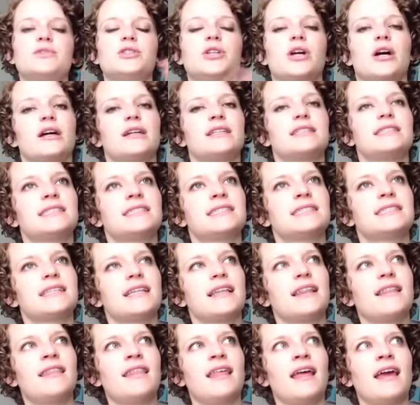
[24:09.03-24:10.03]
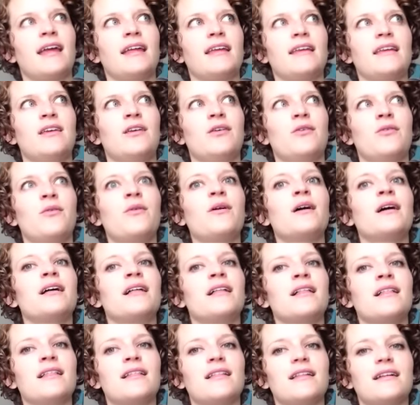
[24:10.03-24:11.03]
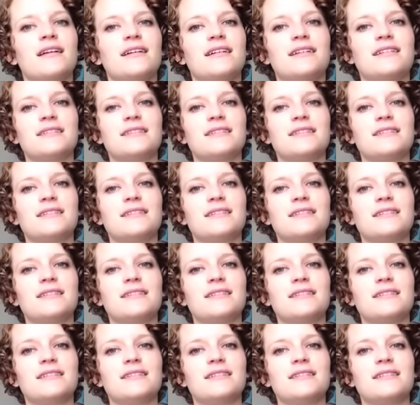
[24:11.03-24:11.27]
charts, that you will